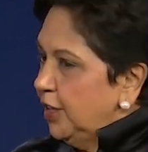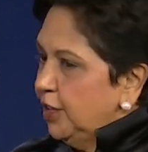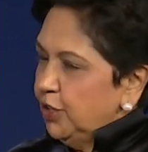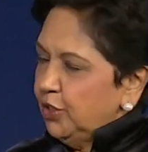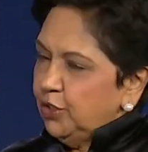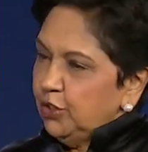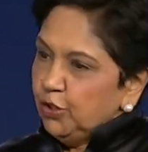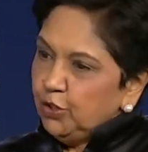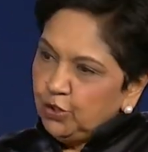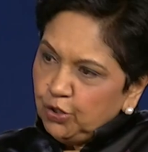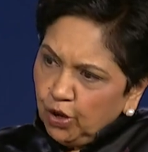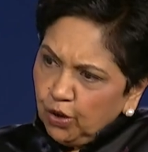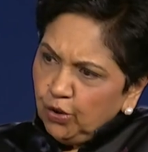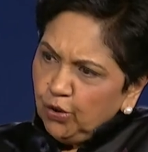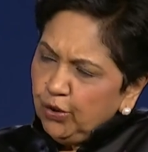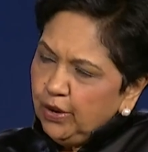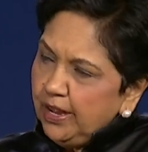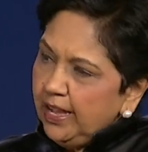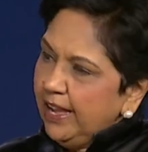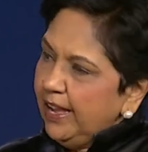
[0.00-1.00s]
So you're
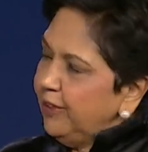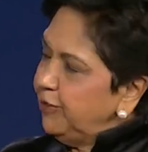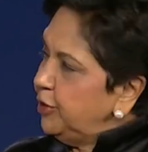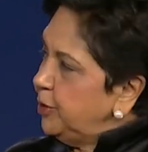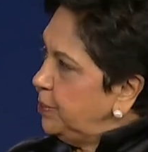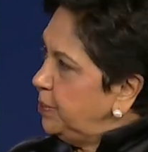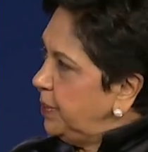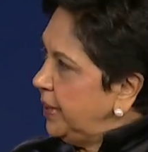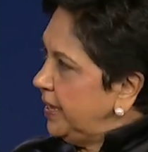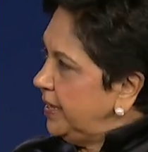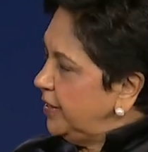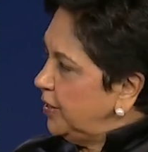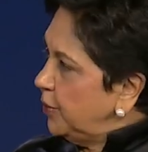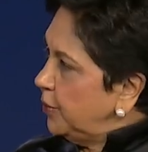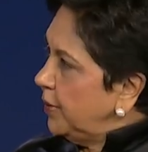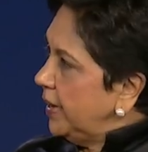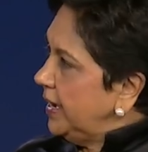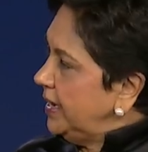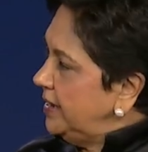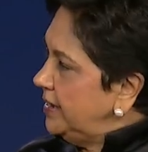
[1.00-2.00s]
going to have to pick the
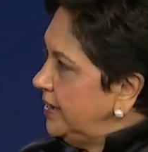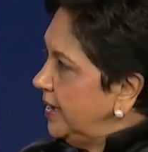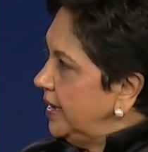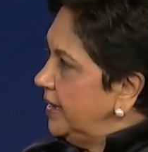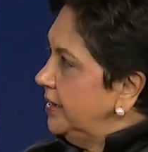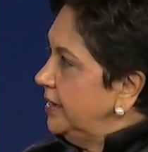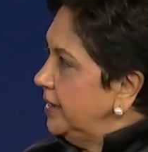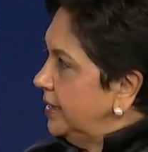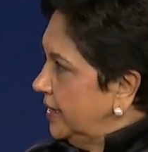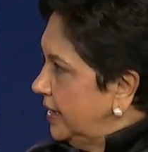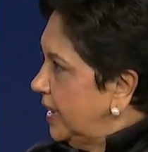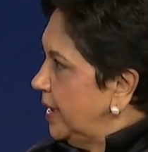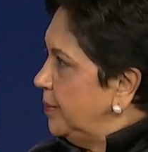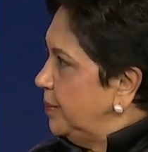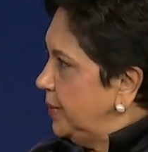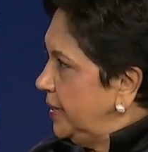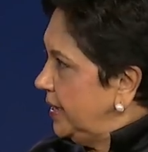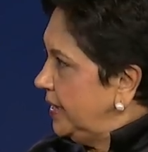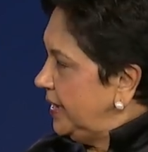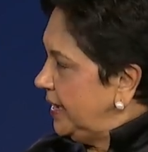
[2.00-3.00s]
right talent that the
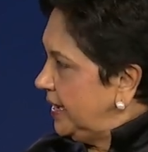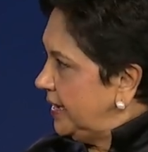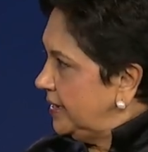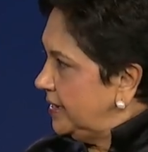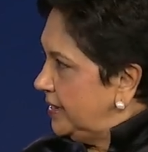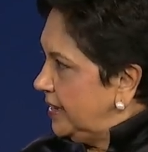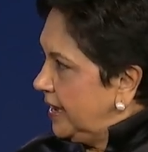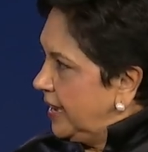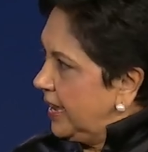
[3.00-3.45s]
company needs